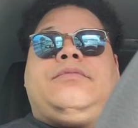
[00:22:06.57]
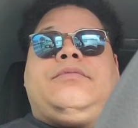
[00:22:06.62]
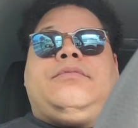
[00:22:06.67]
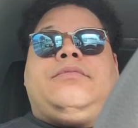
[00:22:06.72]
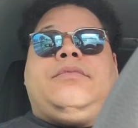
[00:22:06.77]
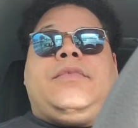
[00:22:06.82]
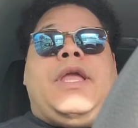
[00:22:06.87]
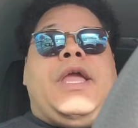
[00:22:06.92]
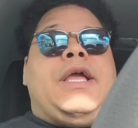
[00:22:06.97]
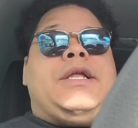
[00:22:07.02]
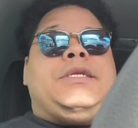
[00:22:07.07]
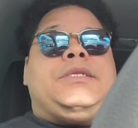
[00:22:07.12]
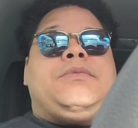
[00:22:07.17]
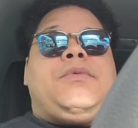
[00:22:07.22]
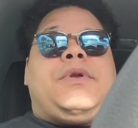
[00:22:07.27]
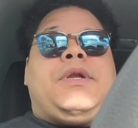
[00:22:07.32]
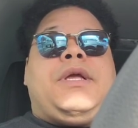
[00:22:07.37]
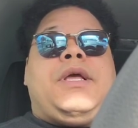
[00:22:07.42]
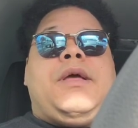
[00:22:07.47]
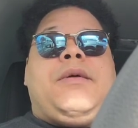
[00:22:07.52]
Yeah, I just
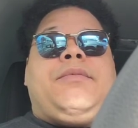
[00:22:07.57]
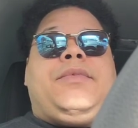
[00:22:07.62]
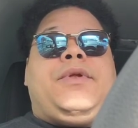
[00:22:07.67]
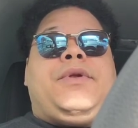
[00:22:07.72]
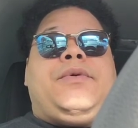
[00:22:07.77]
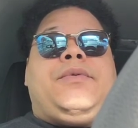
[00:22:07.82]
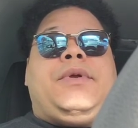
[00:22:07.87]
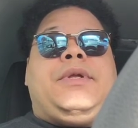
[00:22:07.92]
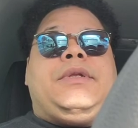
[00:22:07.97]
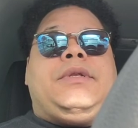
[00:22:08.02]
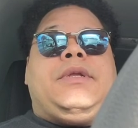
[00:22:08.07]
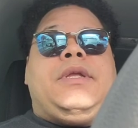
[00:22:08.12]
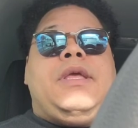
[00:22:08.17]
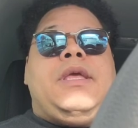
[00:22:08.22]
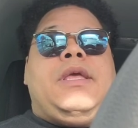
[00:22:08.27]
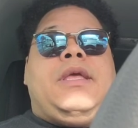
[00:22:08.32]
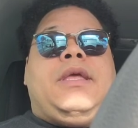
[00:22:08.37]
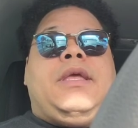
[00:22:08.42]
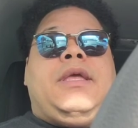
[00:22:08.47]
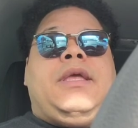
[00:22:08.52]
wanted to come through
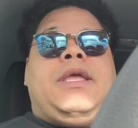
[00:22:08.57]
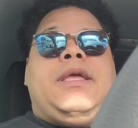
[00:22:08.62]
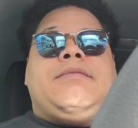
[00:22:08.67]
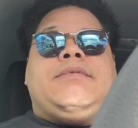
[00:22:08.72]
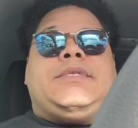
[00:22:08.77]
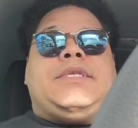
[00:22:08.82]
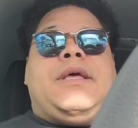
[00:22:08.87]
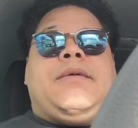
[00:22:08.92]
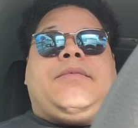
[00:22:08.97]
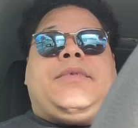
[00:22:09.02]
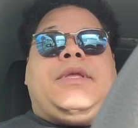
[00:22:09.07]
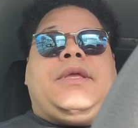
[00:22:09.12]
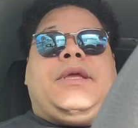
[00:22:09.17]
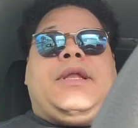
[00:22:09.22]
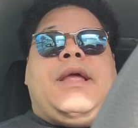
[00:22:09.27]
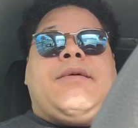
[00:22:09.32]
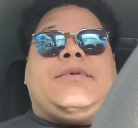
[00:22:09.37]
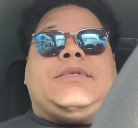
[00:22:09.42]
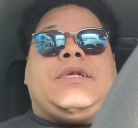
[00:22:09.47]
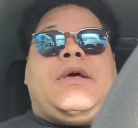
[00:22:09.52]
and give something,
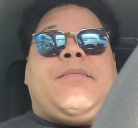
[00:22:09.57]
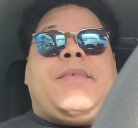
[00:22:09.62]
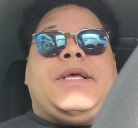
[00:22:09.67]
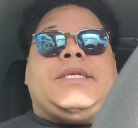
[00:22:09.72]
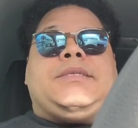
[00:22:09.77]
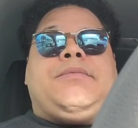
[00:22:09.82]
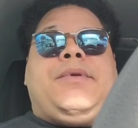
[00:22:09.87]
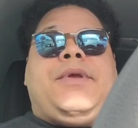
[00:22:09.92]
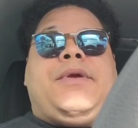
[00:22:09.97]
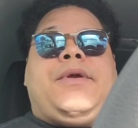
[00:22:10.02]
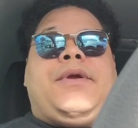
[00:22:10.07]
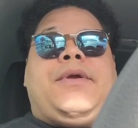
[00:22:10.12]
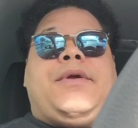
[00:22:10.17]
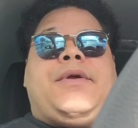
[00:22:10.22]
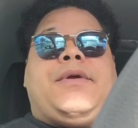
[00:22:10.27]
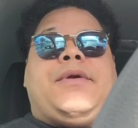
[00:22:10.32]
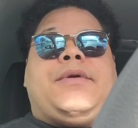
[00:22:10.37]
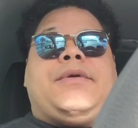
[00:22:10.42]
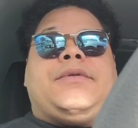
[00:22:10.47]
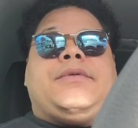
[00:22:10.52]
and that was on my spirit,
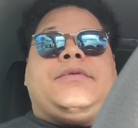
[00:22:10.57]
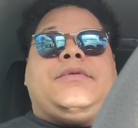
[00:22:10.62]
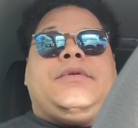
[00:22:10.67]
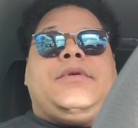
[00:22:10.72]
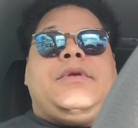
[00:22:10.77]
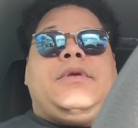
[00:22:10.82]
girl.